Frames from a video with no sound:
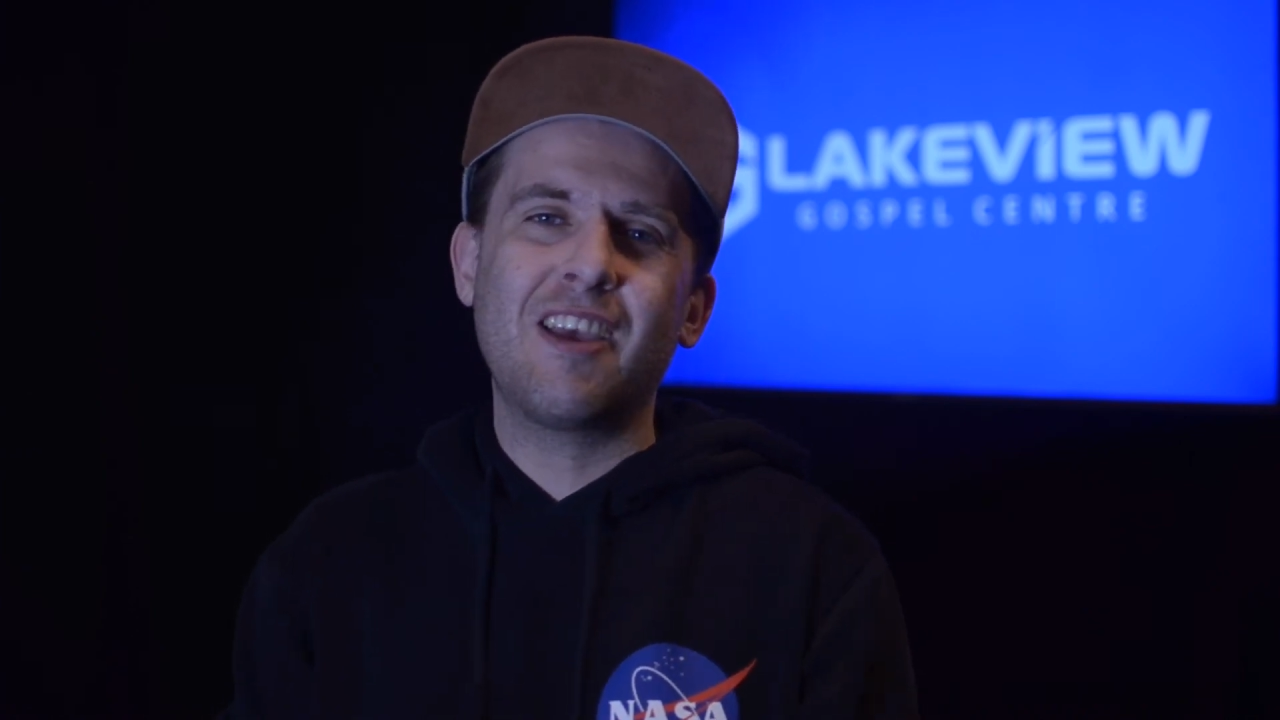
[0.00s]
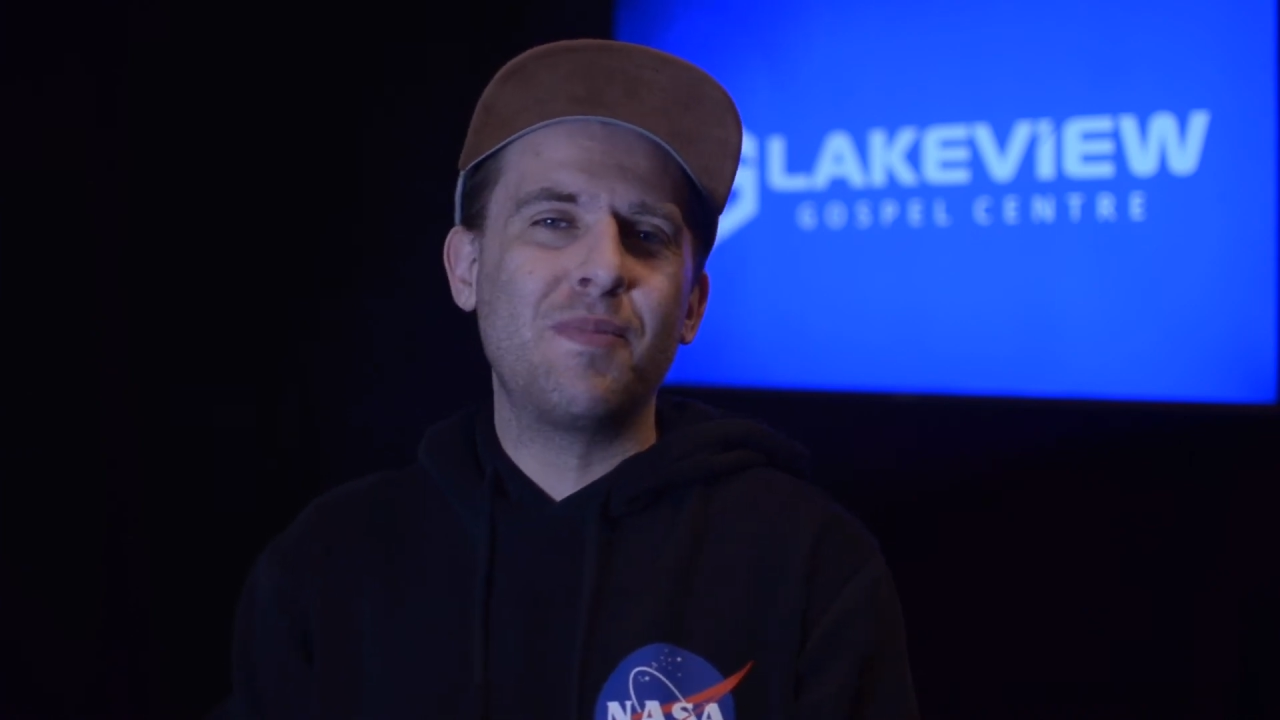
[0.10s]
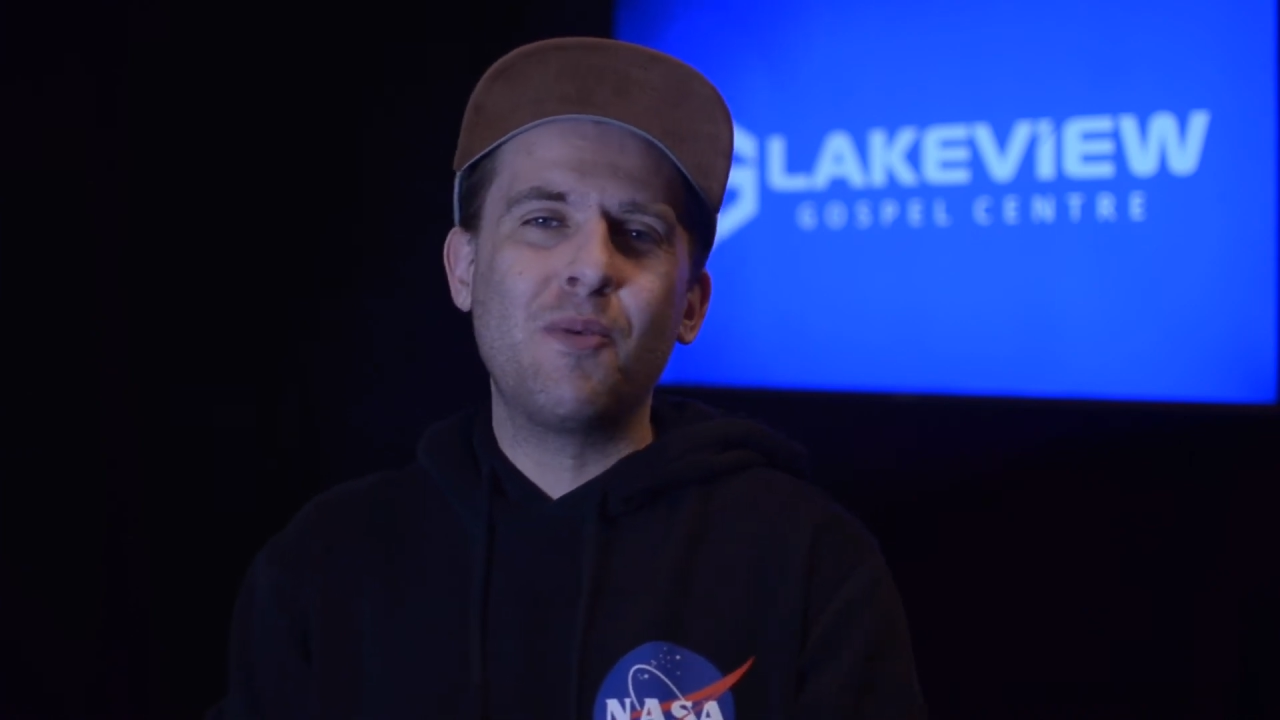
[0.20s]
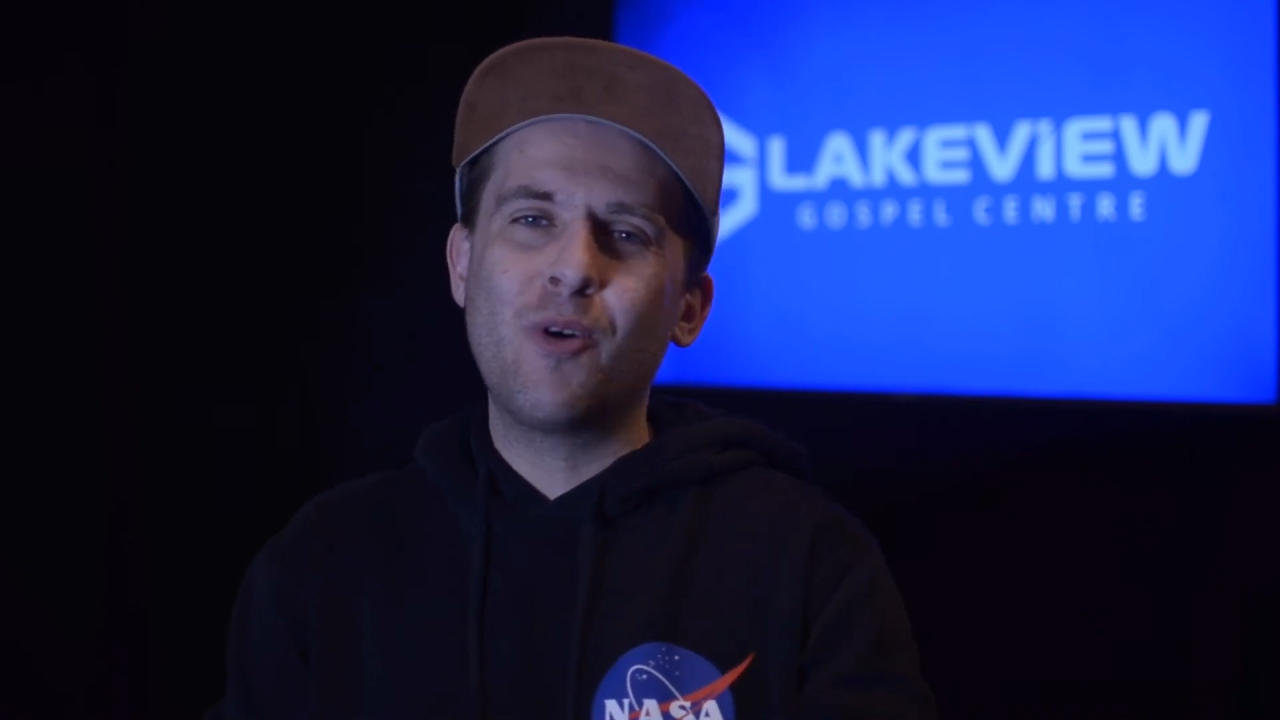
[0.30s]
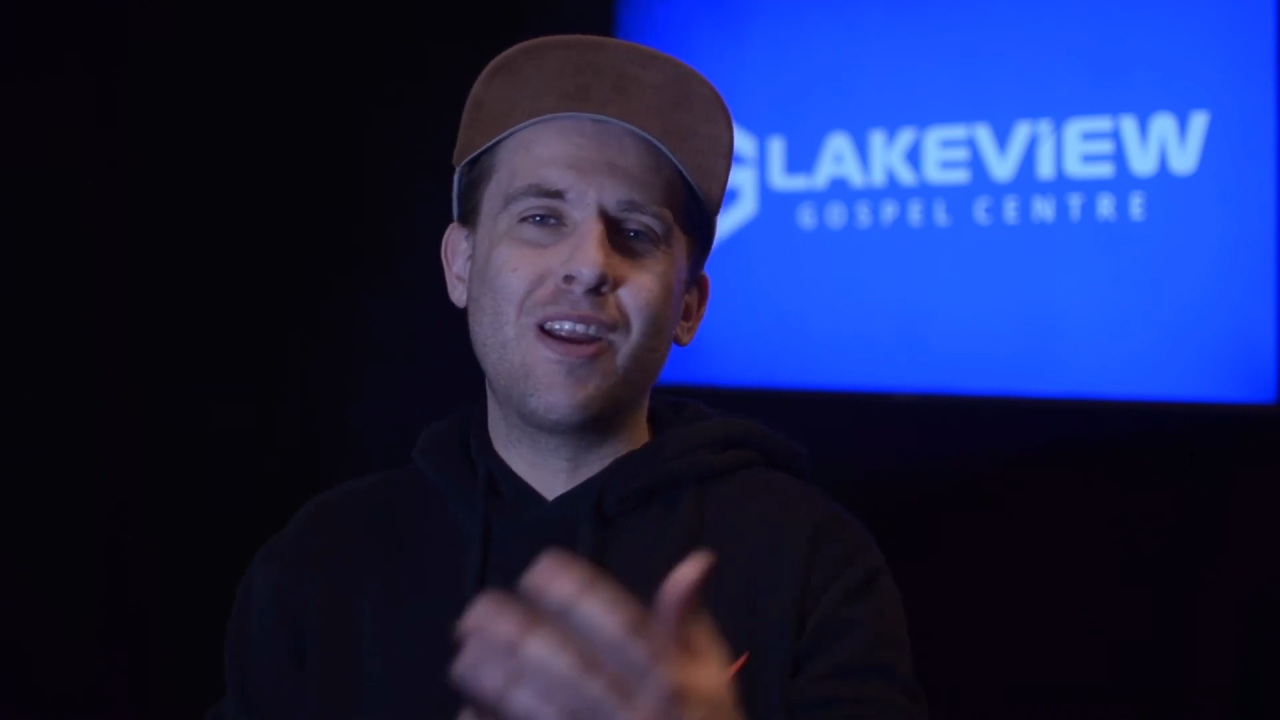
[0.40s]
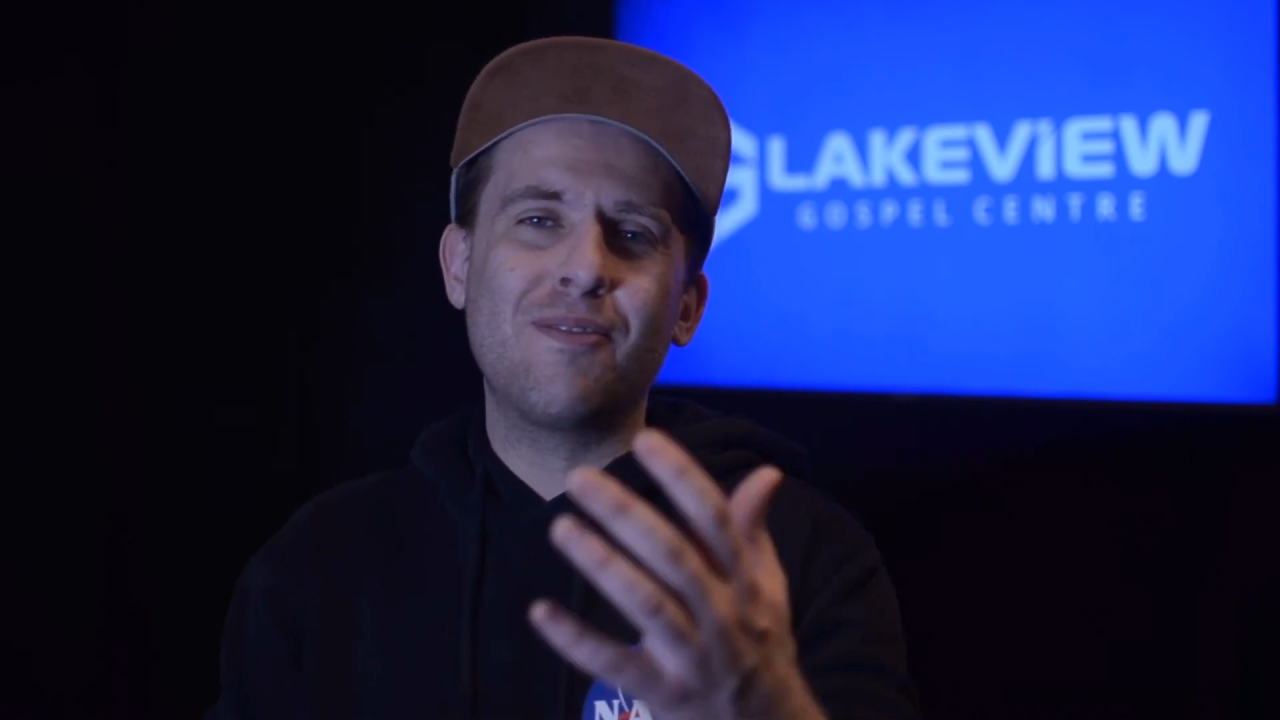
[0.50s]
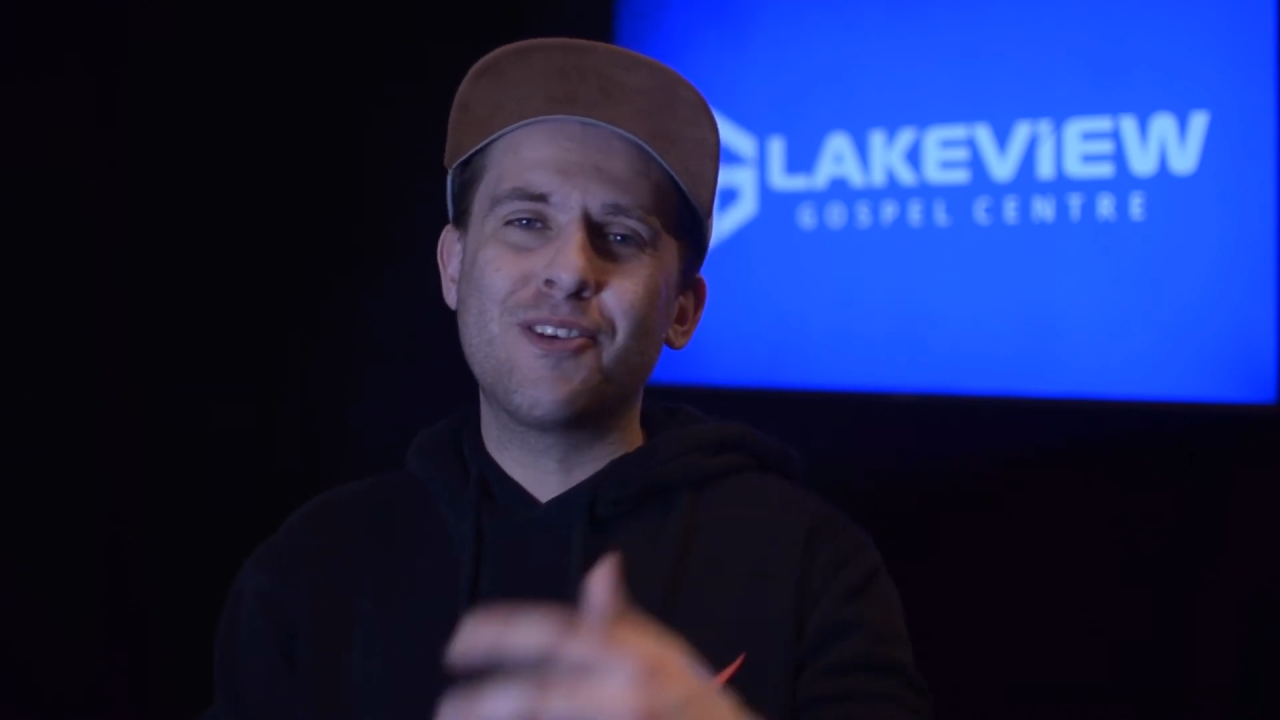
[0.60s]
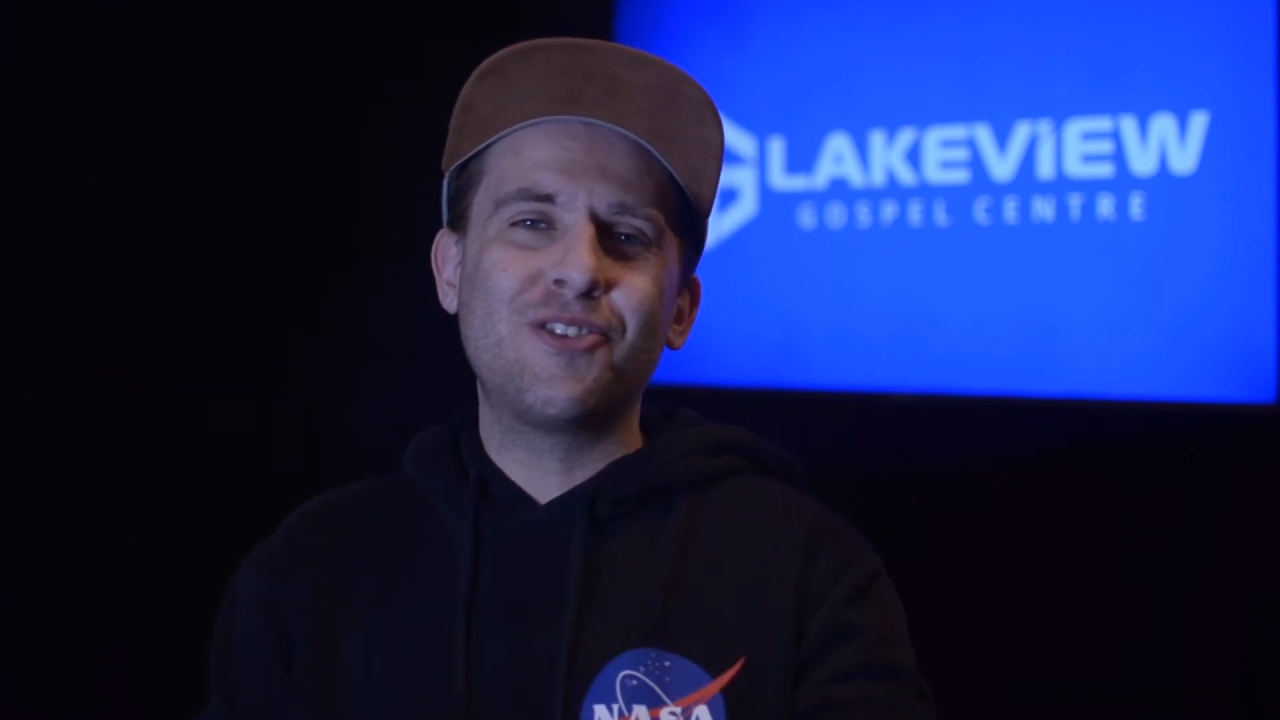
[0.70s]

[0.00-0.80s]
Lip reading: give me whatever,